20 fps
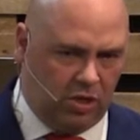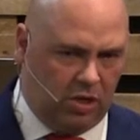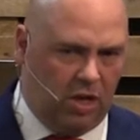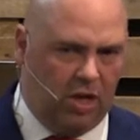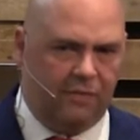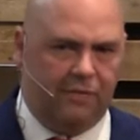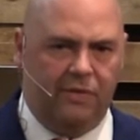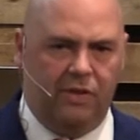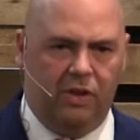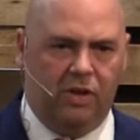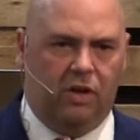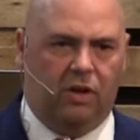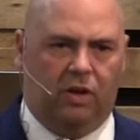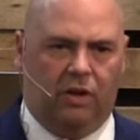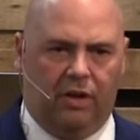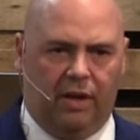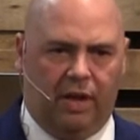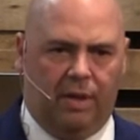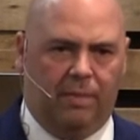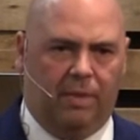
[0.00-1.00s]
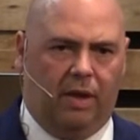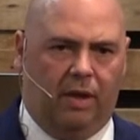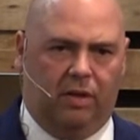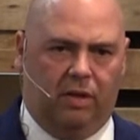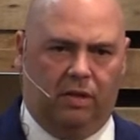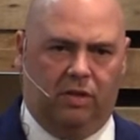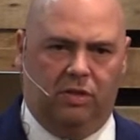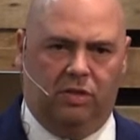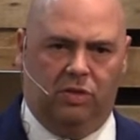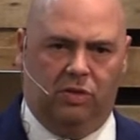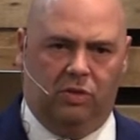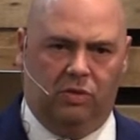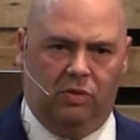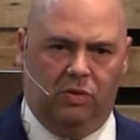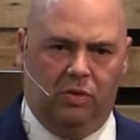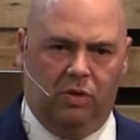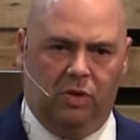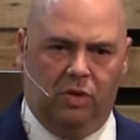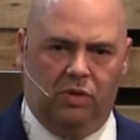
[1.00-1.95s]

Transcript: enough here in Habakkuk to